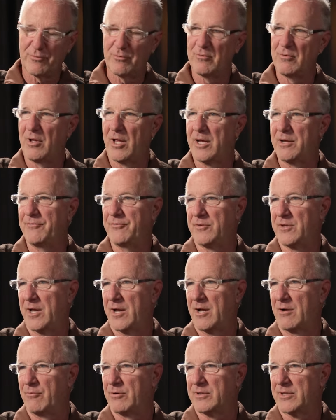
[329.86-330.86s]
through life
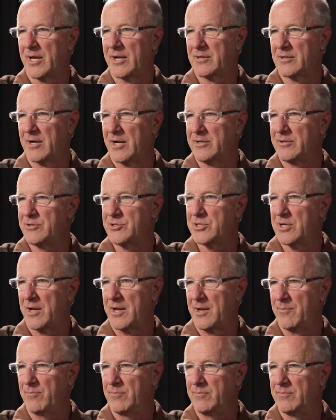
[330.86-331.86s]
now with that kind of
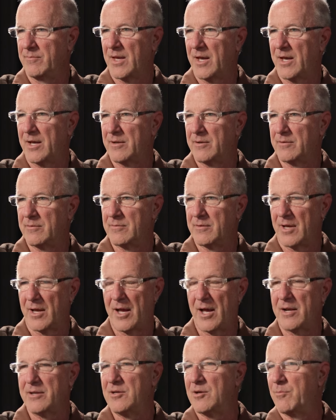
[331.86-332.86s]
shame. And
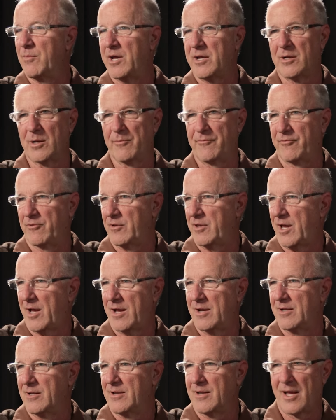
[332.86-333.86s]
how do you make up for
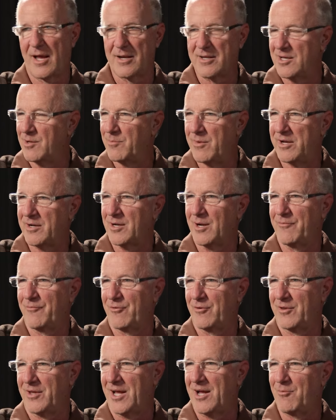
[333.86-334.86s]
that? How do you make up
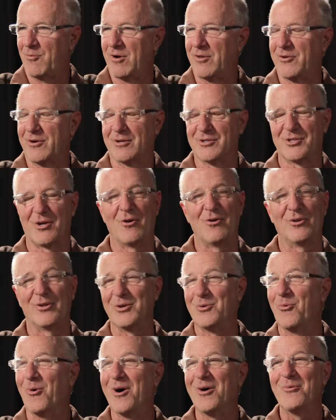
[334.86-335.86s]
for that? Well, there's
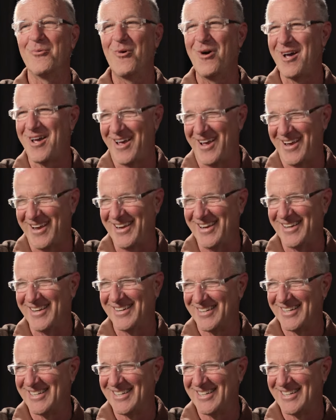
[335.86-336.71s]
only one way.